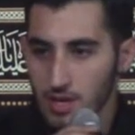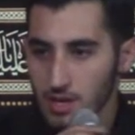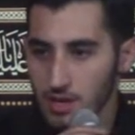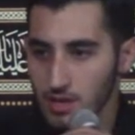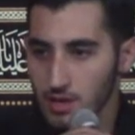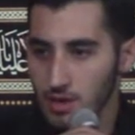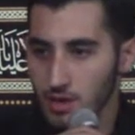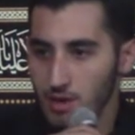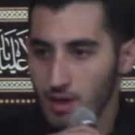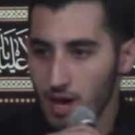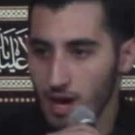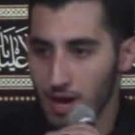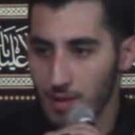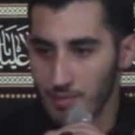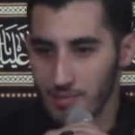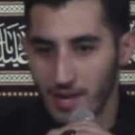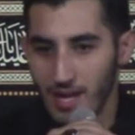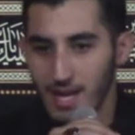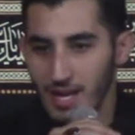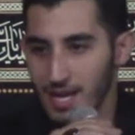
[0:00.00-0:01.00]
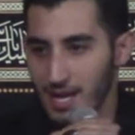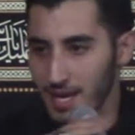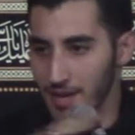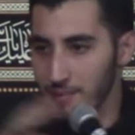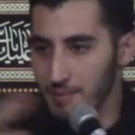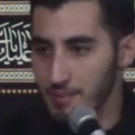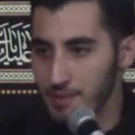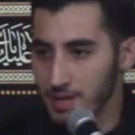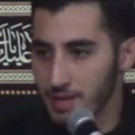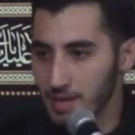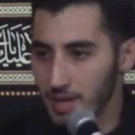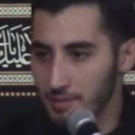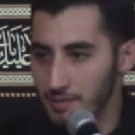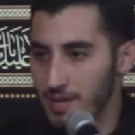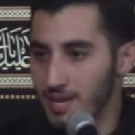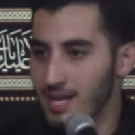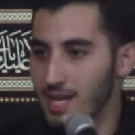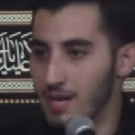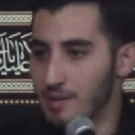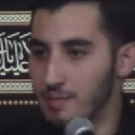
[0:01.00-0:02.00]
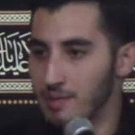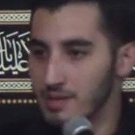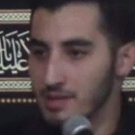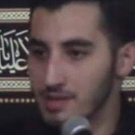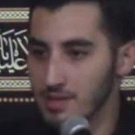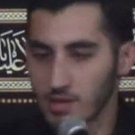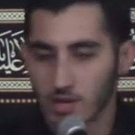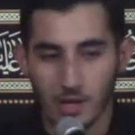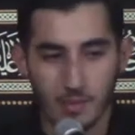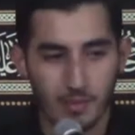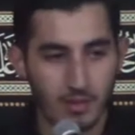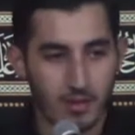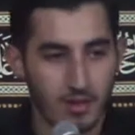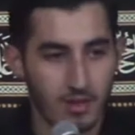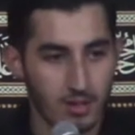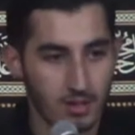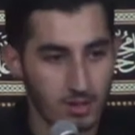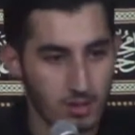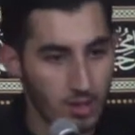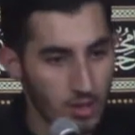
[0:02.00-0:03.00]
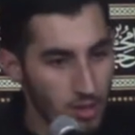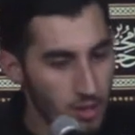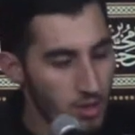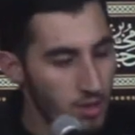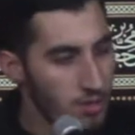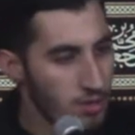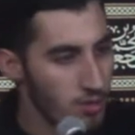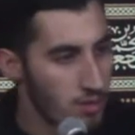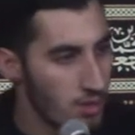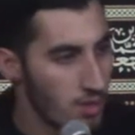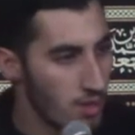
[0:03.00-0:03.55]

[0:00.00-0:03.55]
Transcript: you know, Amdallah ibn, Amdallah binti type of things. No, no, no.